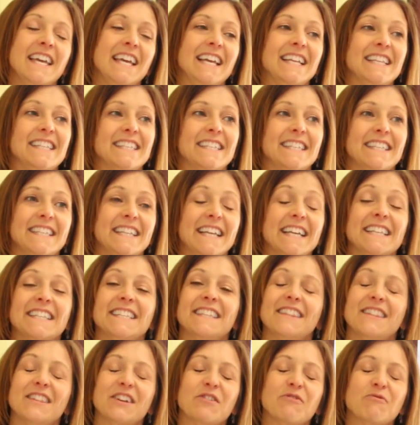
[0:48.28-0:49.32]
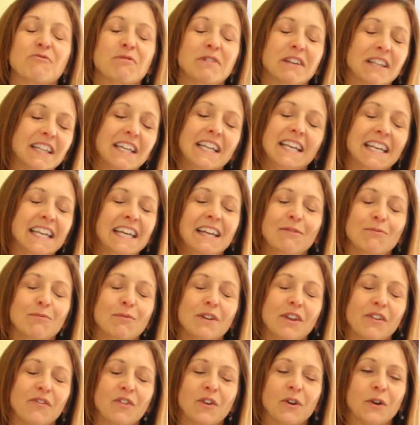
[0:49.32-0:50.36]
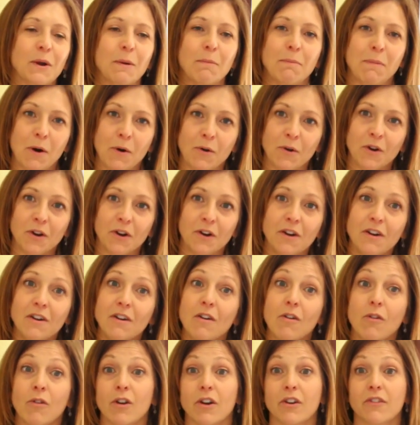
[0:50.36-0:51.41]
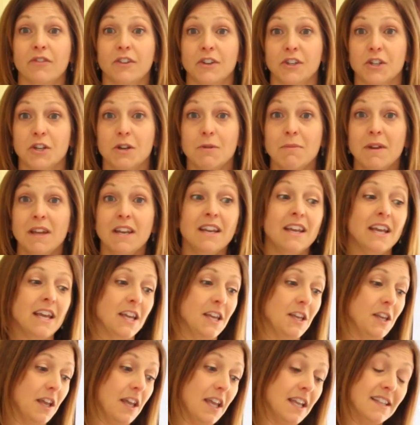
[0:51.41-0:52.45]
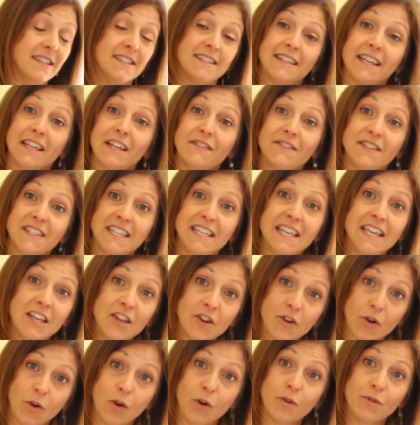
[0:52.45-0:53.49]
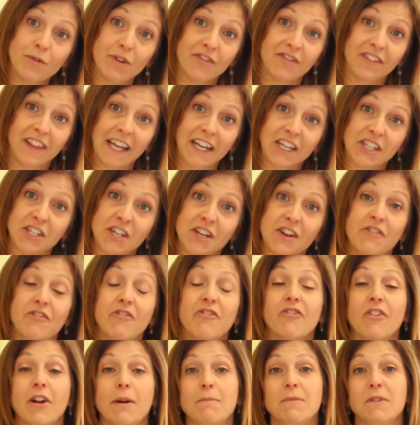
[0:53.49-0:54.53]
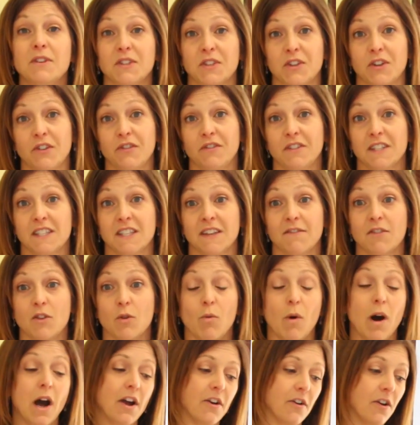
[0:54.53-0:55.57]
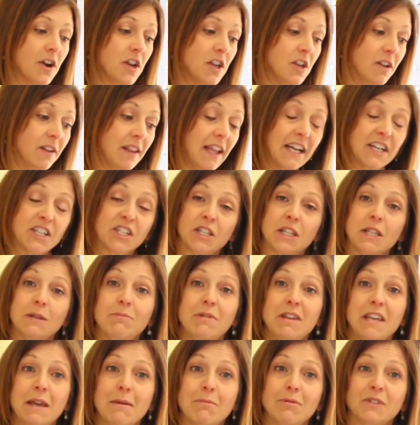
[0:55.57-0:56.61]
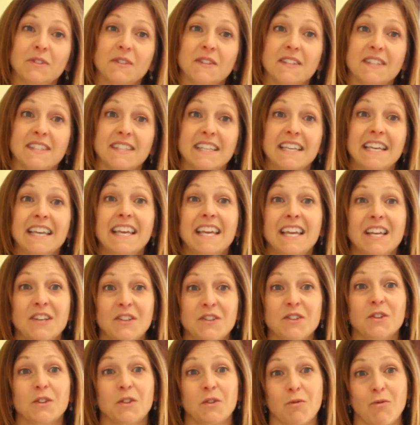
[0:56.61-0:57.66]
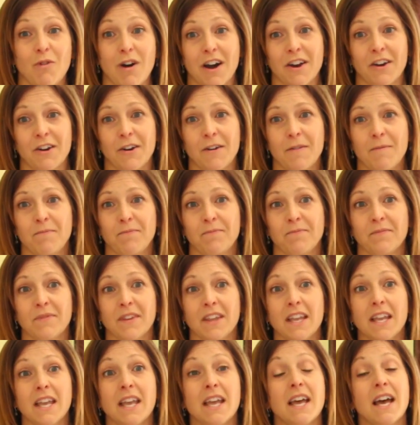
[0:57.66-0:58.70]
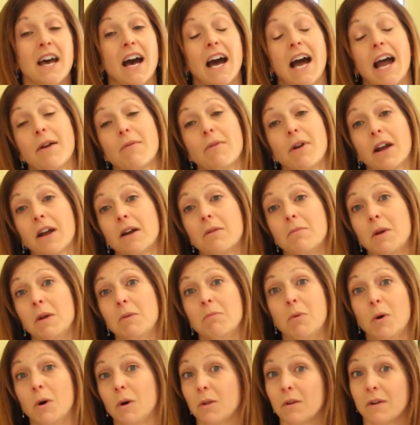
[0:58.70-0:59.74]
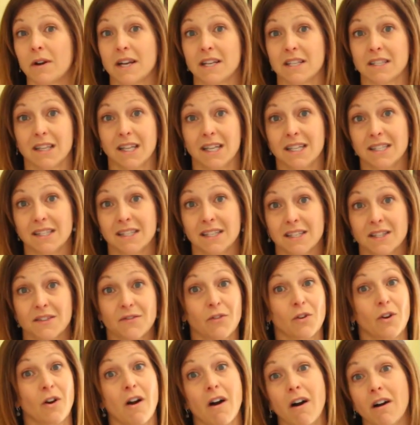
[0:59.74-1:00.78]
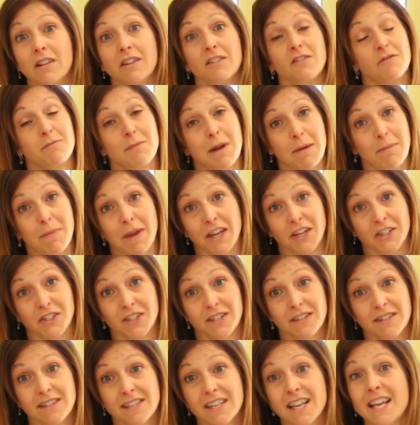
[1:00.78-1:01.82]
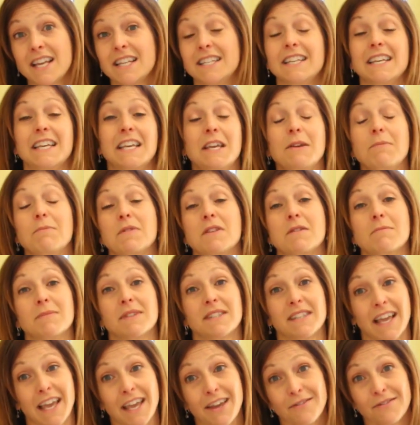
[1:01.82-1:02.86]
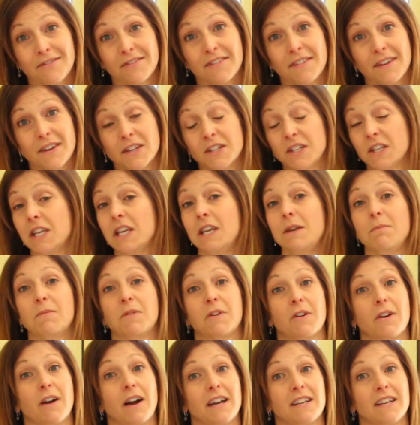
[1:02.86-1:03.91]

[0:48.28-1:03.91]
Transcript: It, it, they're really neat if you're a boater or a fisherman. Instead of seeing your own reflection from the surface of the water, you'll actually be able to see into the water. I recommend polarized lenses for all of my patients to keep them safe, to keep their